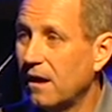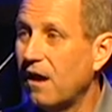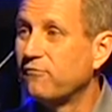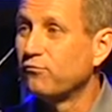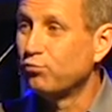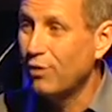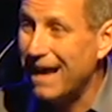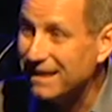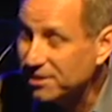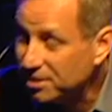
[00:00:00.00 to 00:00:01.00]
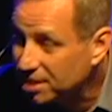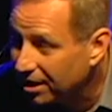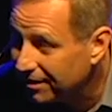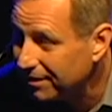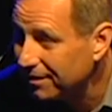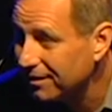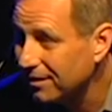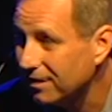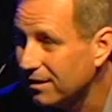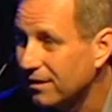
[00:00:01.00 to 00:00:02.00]
of rest,
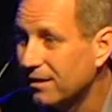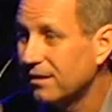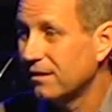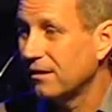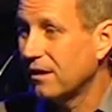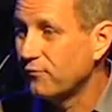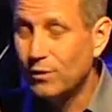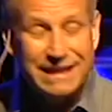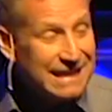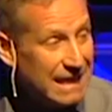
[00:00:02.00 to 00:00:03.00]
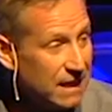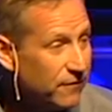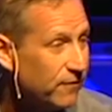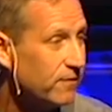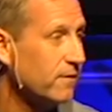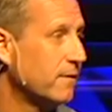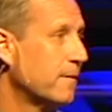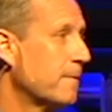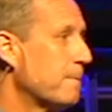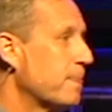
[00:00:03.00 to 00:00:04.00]
of relief
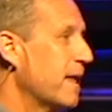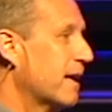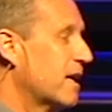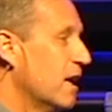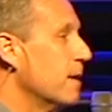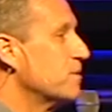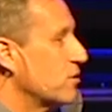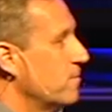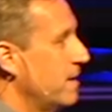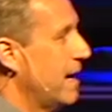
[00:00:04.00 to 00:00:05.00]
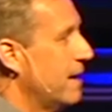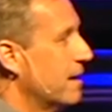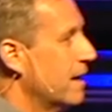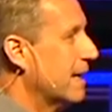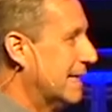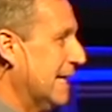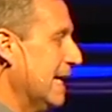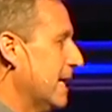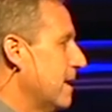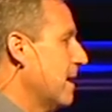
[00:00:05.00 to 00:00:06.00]
that comes from that,
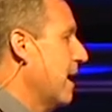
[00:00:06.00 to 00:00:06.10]
again,